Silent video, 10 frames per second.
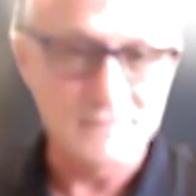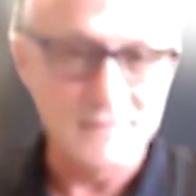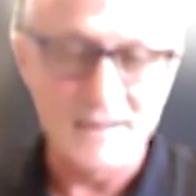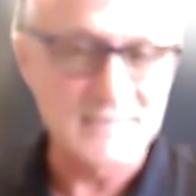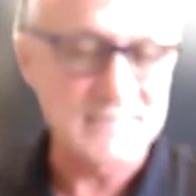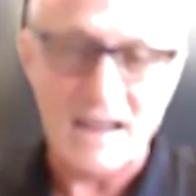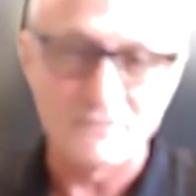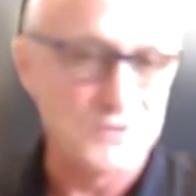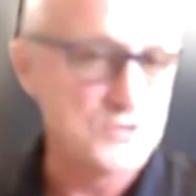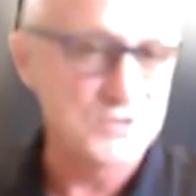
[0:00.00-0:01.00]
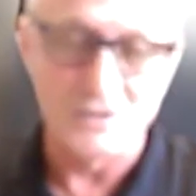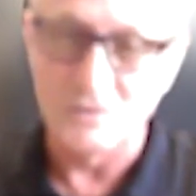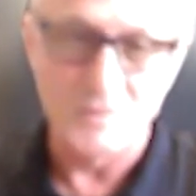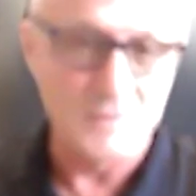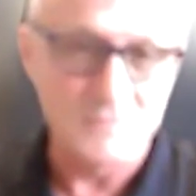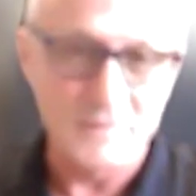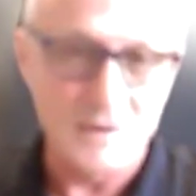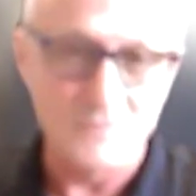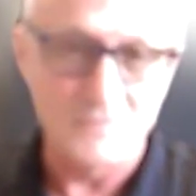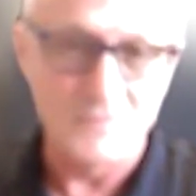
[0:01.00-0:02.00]
It's not virgin aluminum.
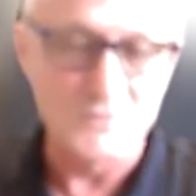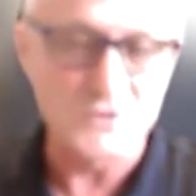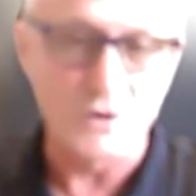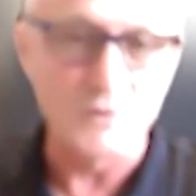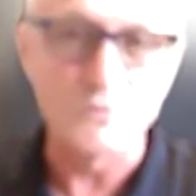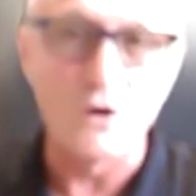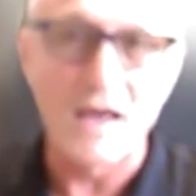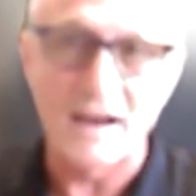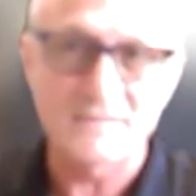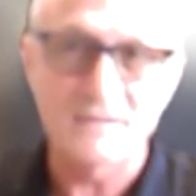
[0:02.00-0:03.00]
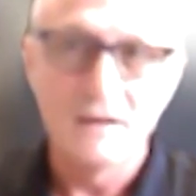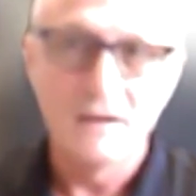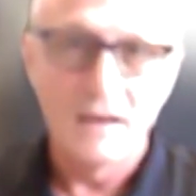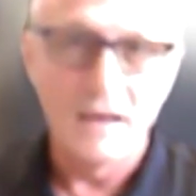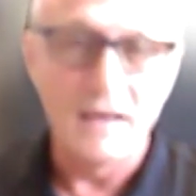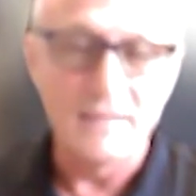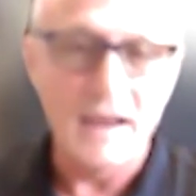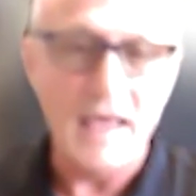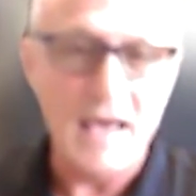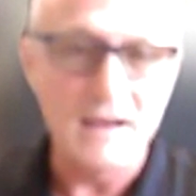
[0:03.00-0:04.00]
Yeah, there was only Rolex
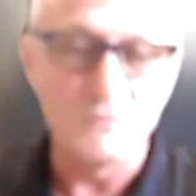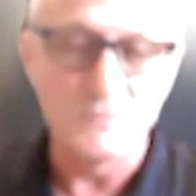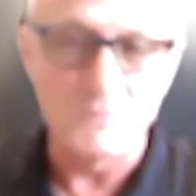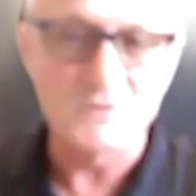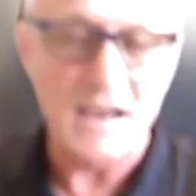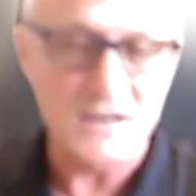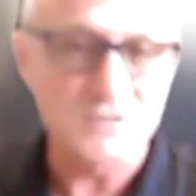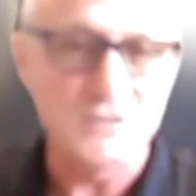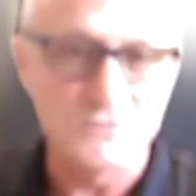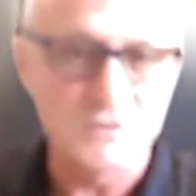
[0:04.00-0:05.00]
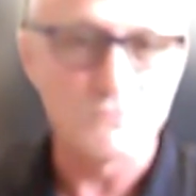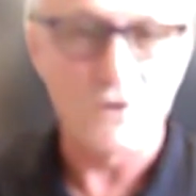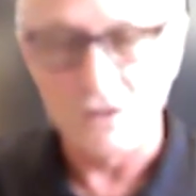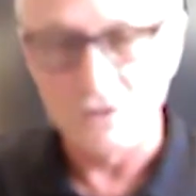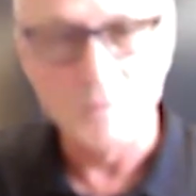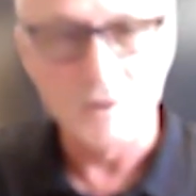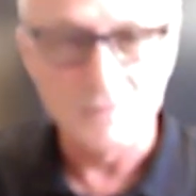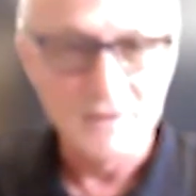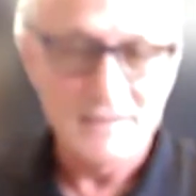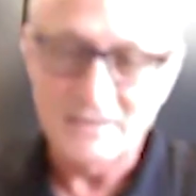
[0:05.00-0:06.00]
that was actually using raw aluminum.
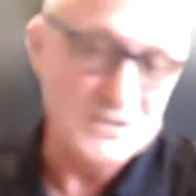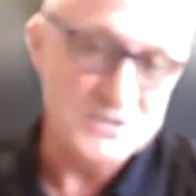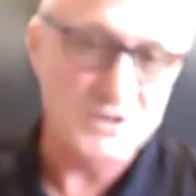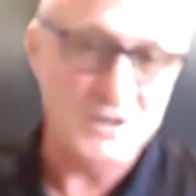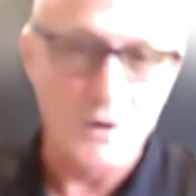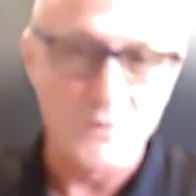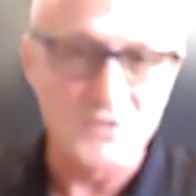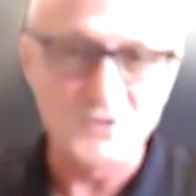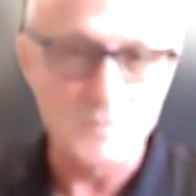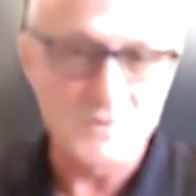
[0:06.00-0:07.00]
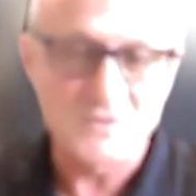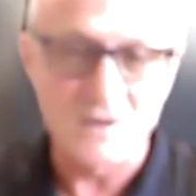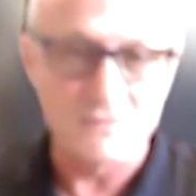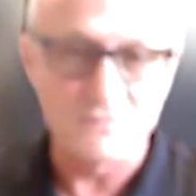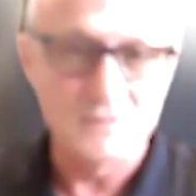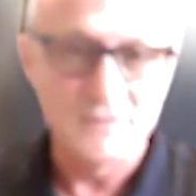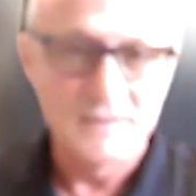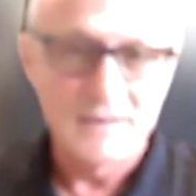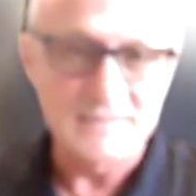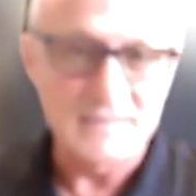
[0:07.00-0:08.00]
They're just going to go with the cheapest stuff
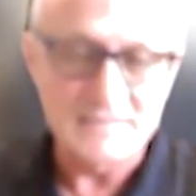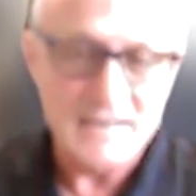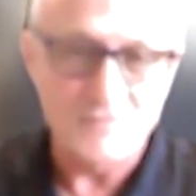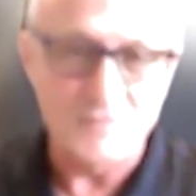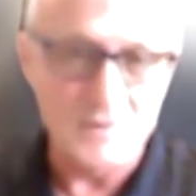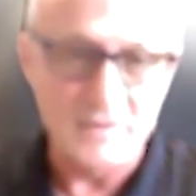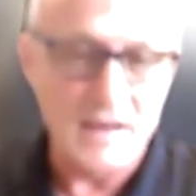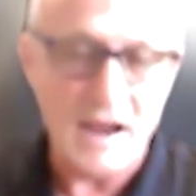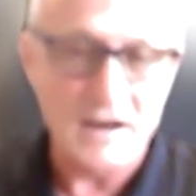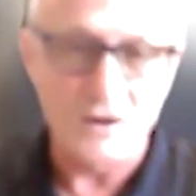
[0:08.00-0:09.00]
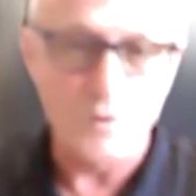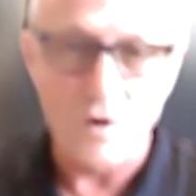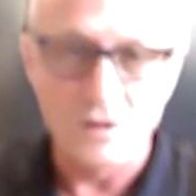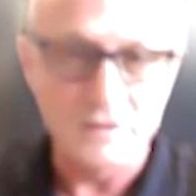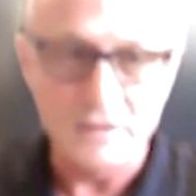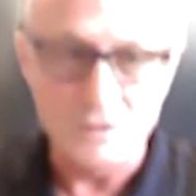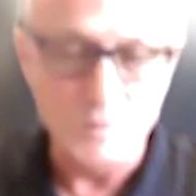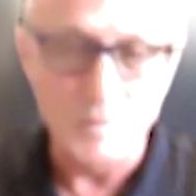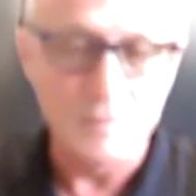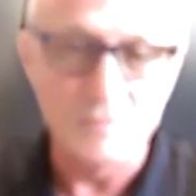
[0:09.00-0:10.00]
because it doesn't have to be that higher quality
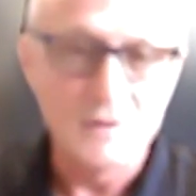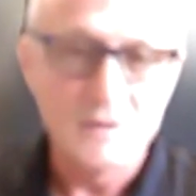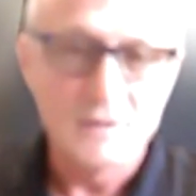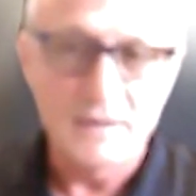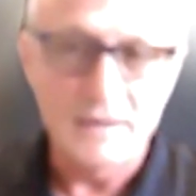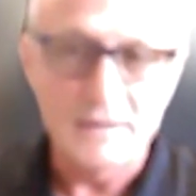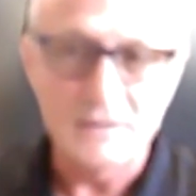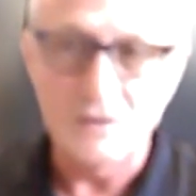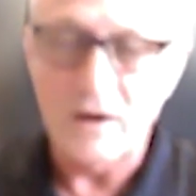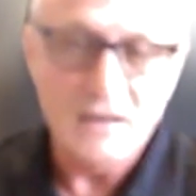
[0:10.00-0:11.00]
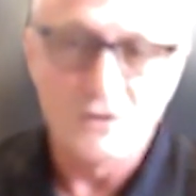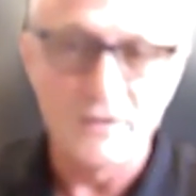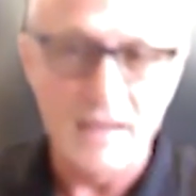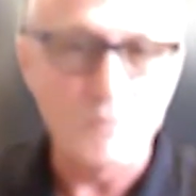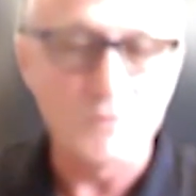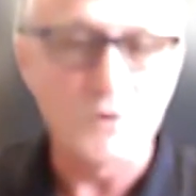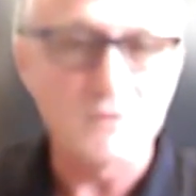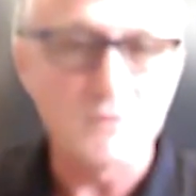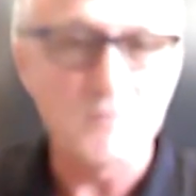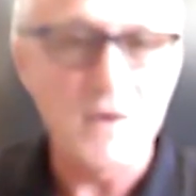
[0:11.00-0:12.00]
aluminum. You know, I learned that when
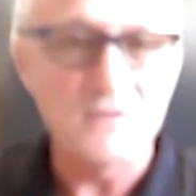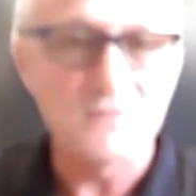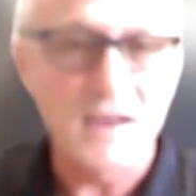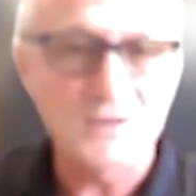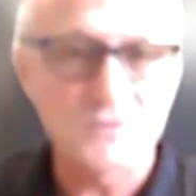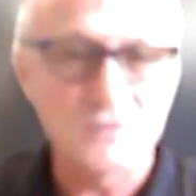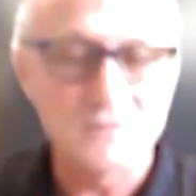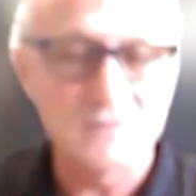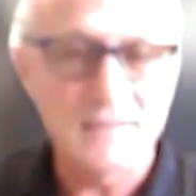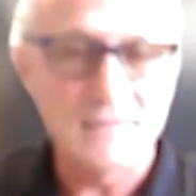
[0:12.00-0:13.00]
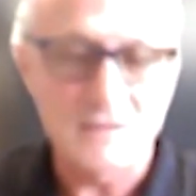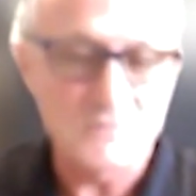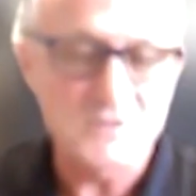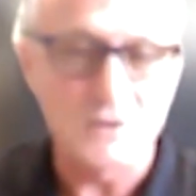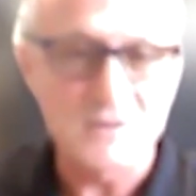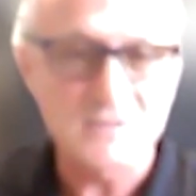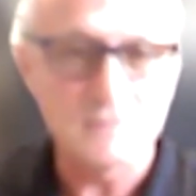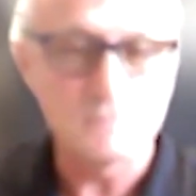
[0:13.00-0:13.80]
working with the manufacturer. I thought that was interesting.